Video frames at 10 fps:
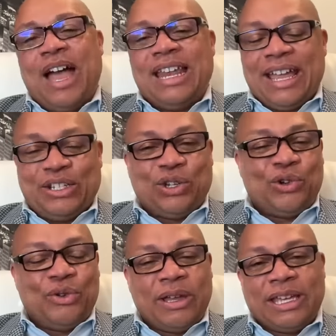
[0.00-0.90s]

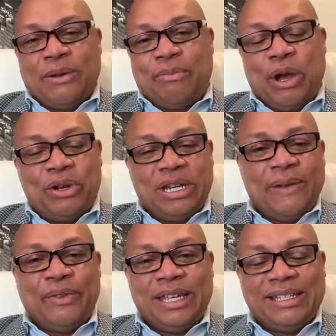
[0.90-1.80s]
financial component
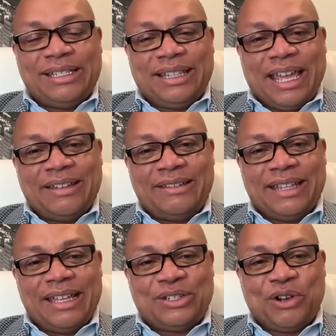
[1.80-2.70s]
of this
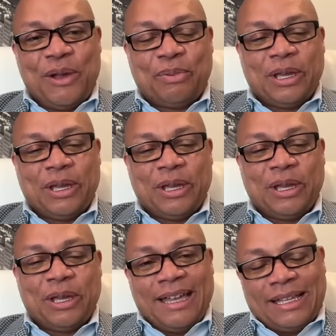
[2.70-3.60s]
that Trump
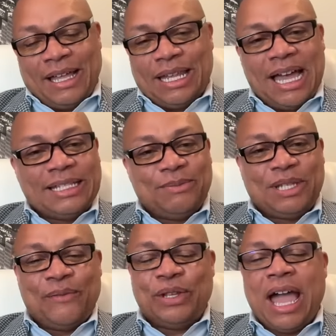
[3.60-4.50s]
aligns
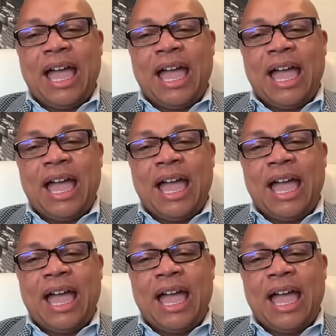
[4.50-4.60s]
himself with.